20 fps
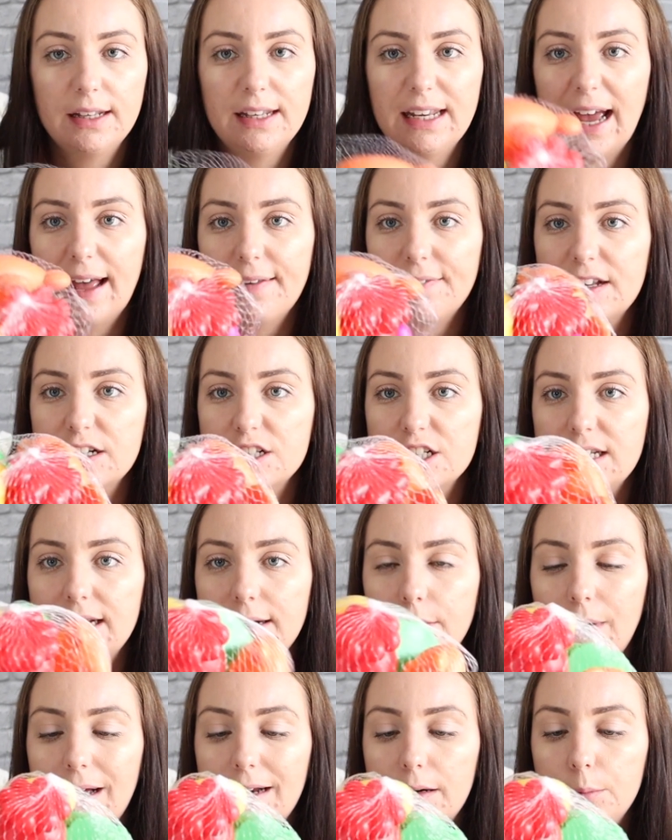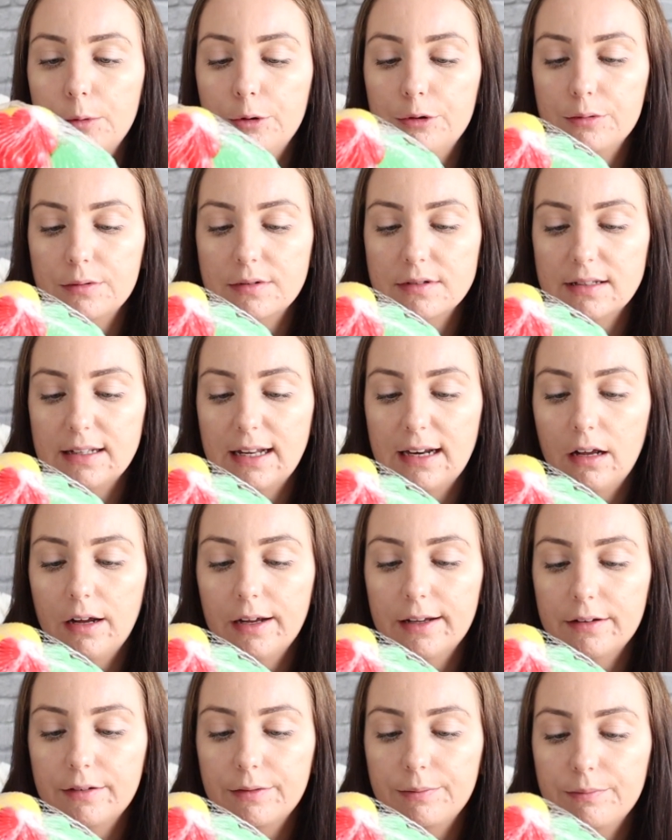Yeah, they're just little animals. They're
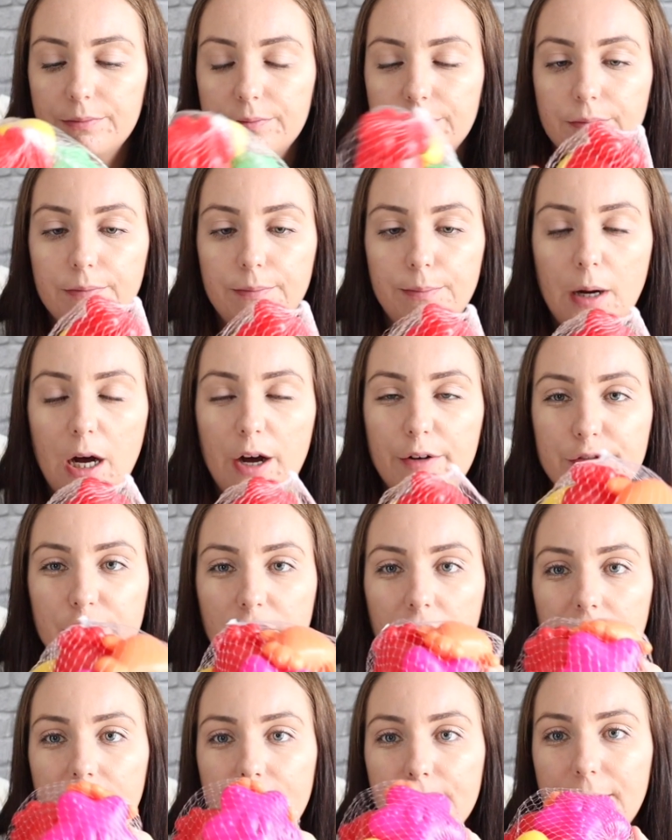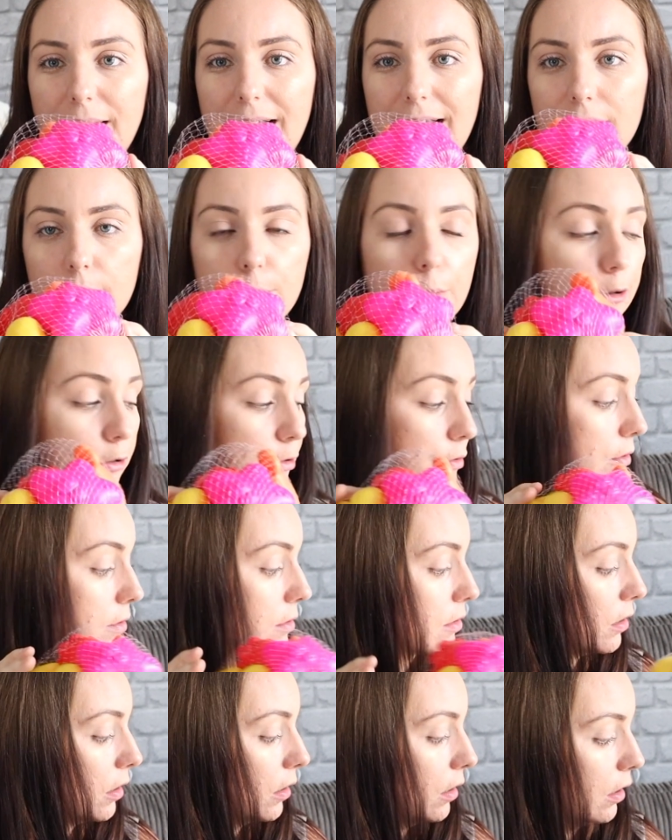like bath time animals.
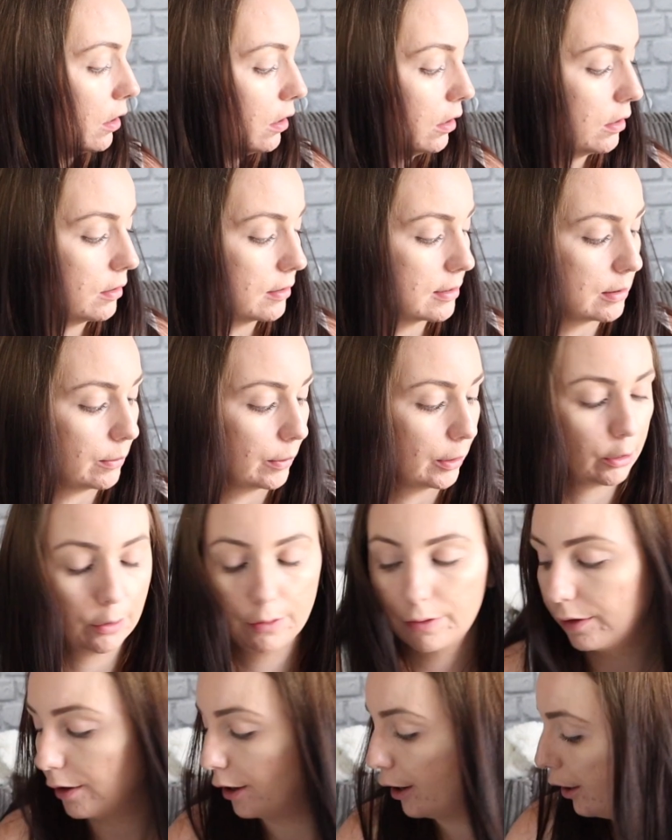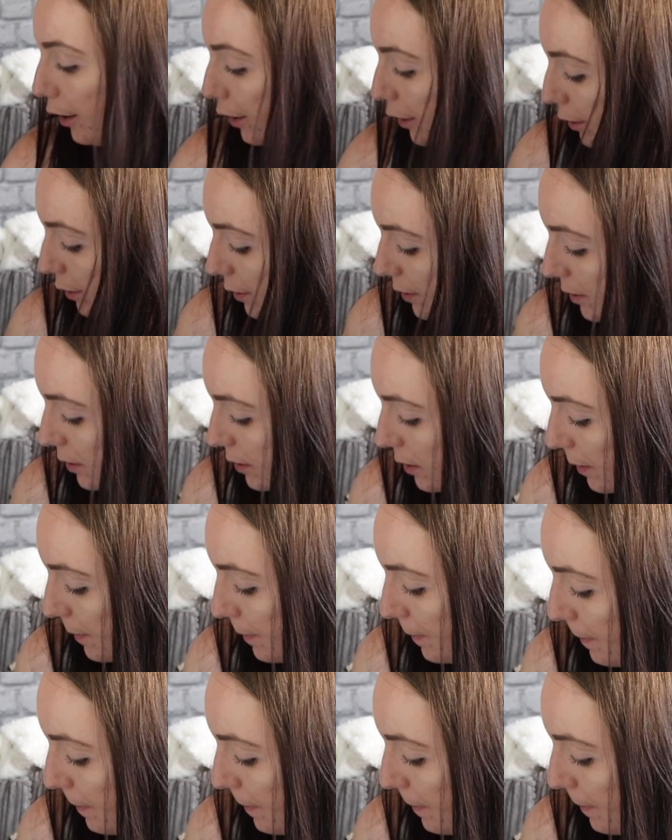So I got those.